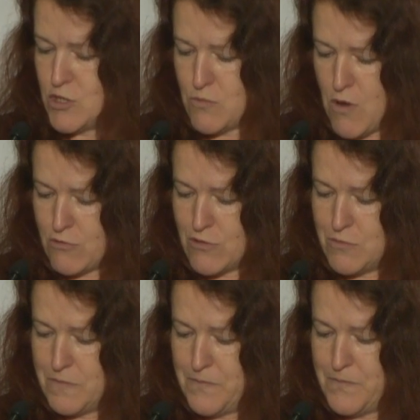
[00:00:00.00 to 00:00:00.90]

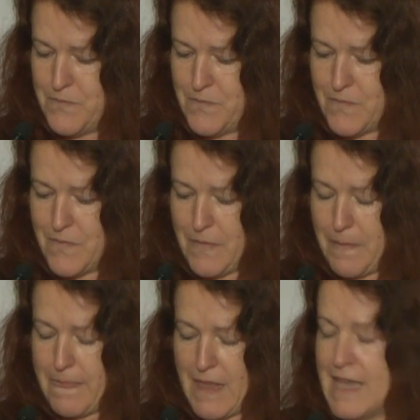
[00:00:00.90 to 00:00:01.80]
tomorrow.
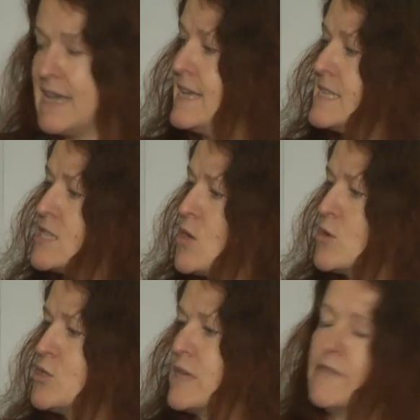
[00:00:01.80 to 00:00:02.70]

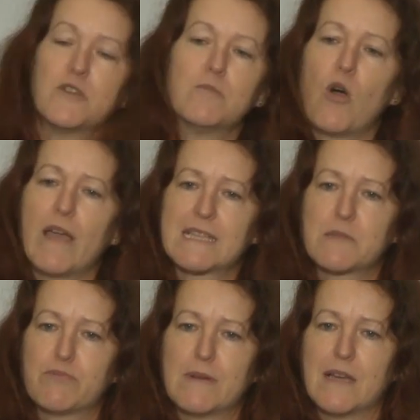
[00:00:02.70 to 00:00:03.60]
So to give you more
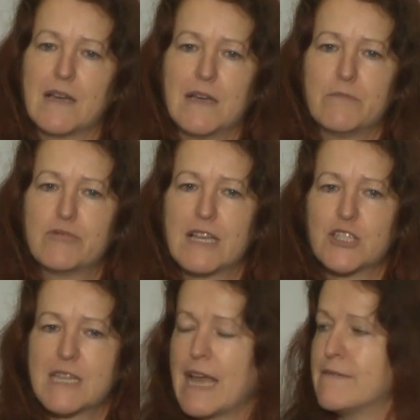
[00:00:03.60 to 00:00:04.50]
uh,
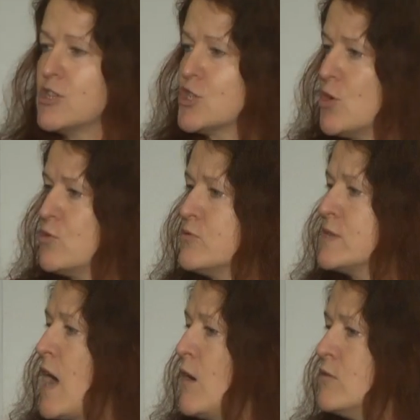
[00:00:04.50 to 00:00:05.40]
impression, I will show you
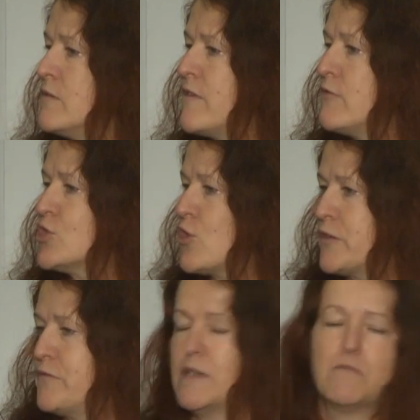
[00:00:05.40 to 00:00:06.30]
now a very
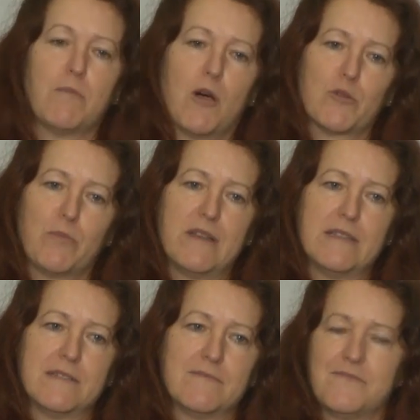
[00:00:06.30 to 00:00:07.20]
short film about
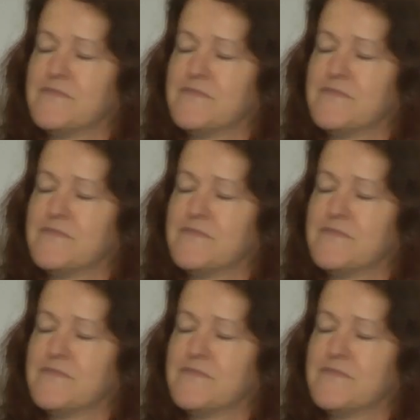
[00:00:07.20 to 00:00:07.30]
Berlin.